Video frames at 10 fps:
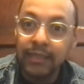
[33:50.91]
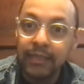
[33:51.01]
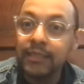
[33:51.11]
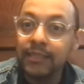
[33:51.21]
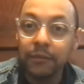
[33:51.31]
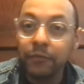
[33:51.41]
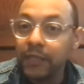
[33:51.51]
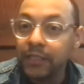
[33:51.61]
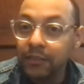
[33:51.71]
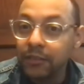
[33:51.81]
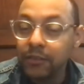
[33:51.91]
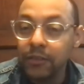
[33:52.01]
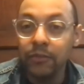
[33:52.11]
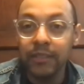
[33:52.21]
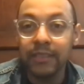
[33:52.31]
This is Ephesians
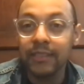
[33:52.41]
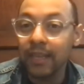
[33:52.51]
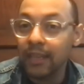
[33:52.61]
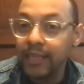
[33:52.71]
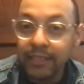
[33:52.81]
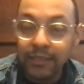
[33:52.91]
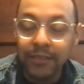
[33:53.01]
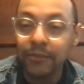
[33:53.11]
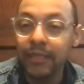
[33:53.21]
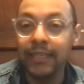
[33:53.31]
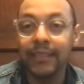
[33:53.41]
2. This is Galatians 3.